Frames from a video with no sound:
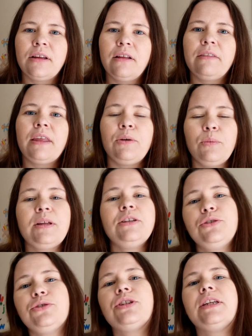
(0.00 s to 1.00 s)
They will
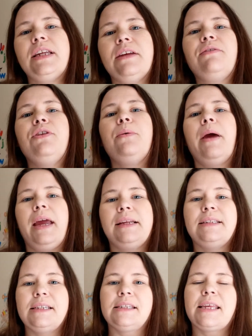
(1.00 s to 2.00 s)
usually give you a
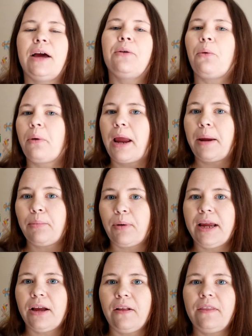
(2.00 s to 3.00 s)
discount or a break
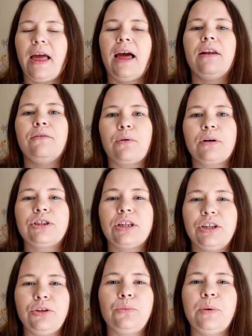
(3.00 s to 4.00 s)
on that. Unfortunately,
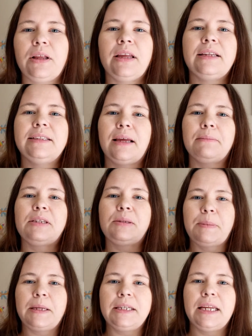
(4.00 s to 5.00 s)
you will end up
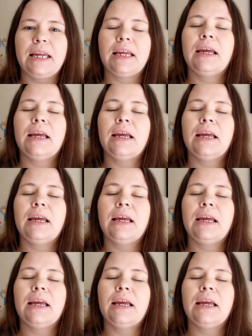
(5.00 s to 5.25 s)
spending